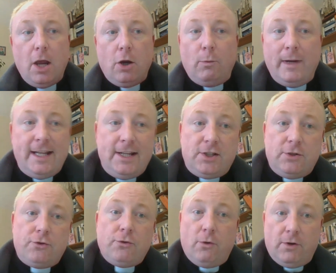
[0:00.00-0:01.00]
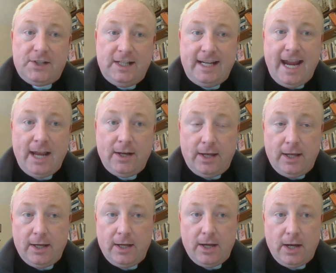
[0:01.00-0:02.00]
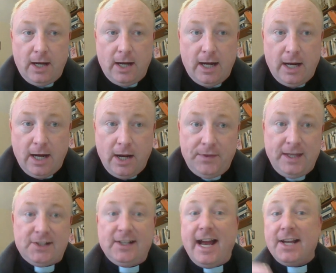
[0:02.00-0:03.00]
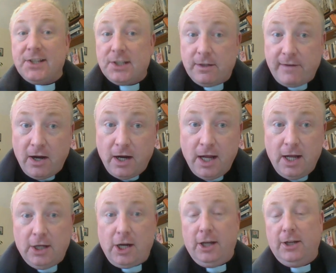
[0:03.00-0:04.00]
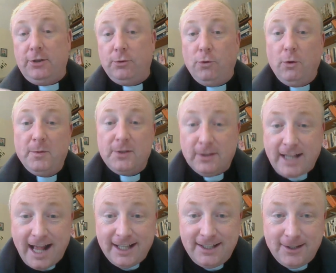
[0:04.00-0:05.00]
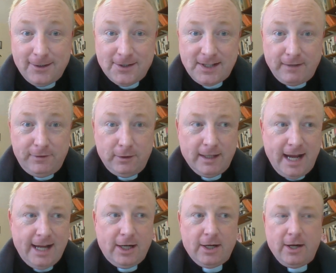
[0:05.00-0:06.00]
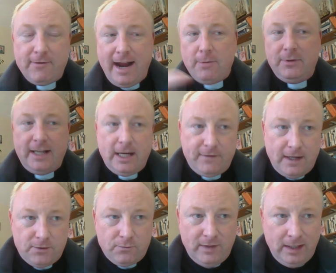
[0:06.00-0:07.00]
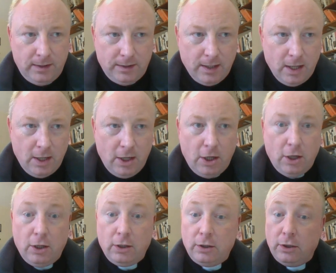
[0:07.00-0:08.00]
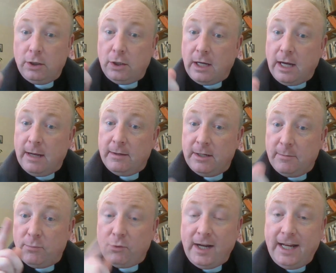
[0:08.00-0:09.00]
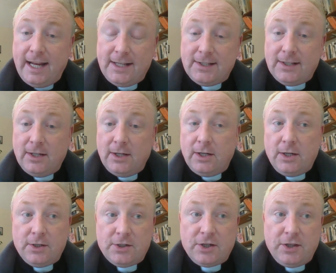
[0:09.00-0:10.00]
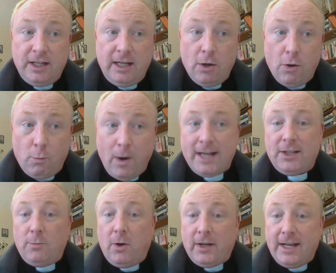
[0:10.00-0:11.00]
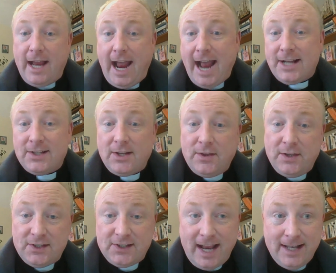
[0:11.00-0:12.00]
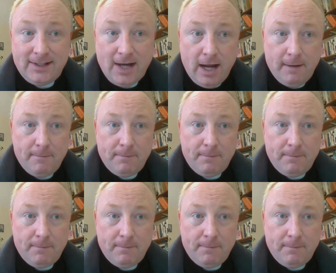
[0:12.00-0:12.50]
We need to draw together uh, this last of our coloured orbital candles, if you like, around the Advent wreath and bring it to the white one at the centre,